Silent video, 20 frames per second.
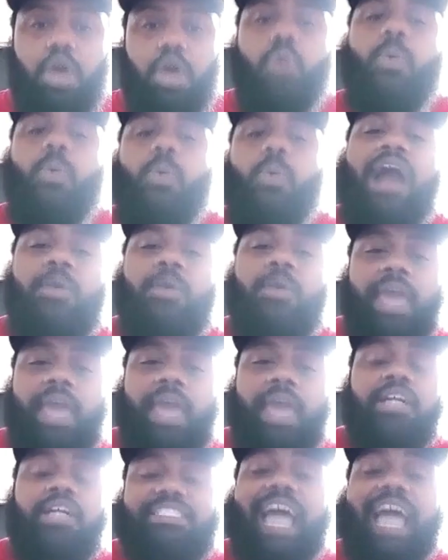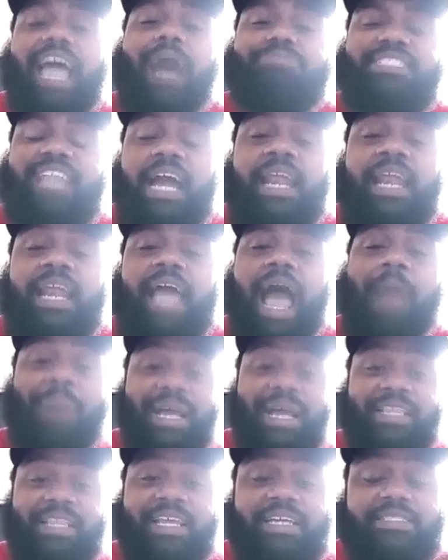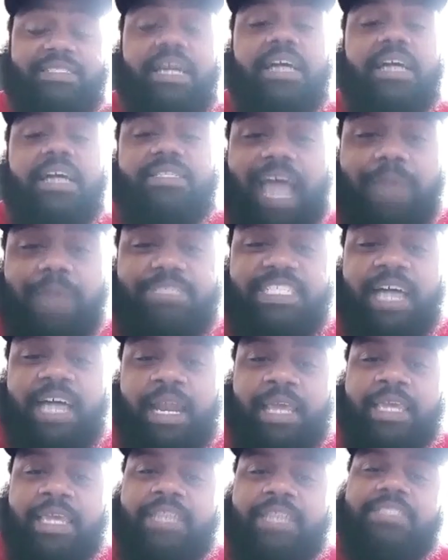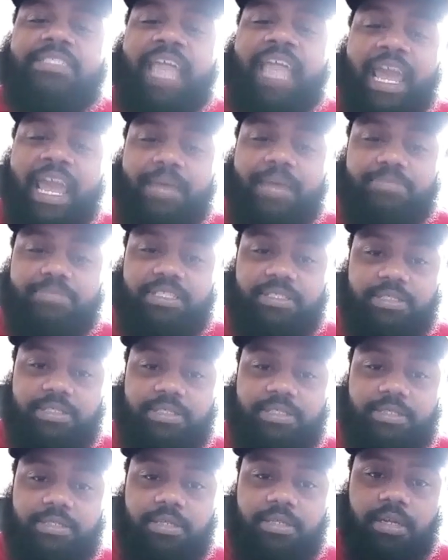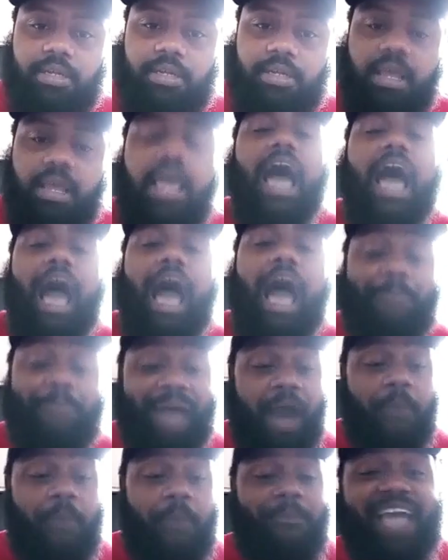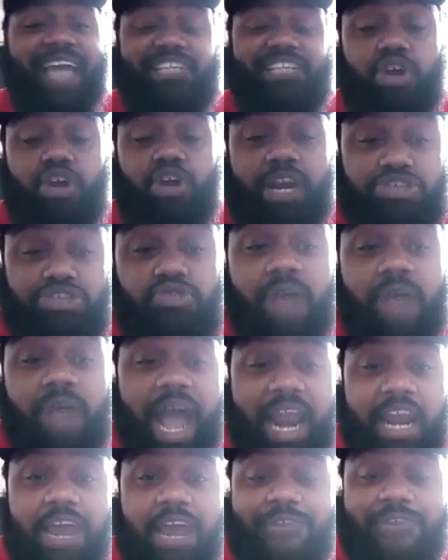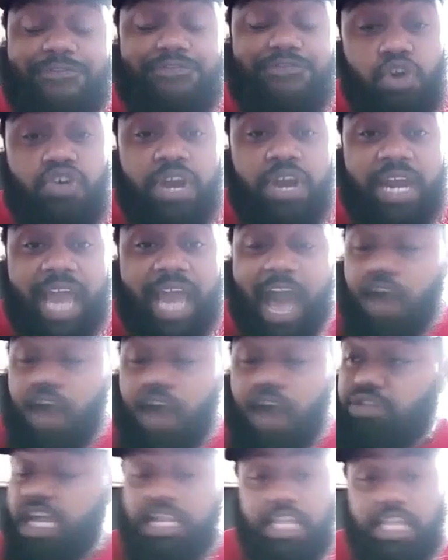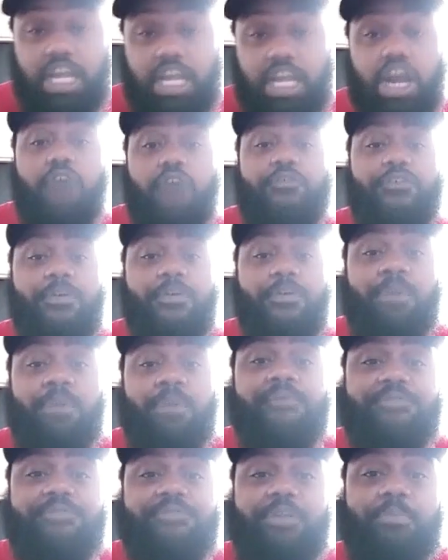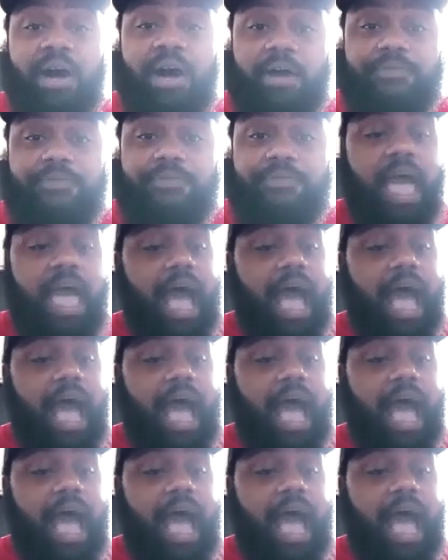Why are Copy. we stop selling? How about this? Stop selling your stamps. How about make sure that you got enough food in the house to go from month to month?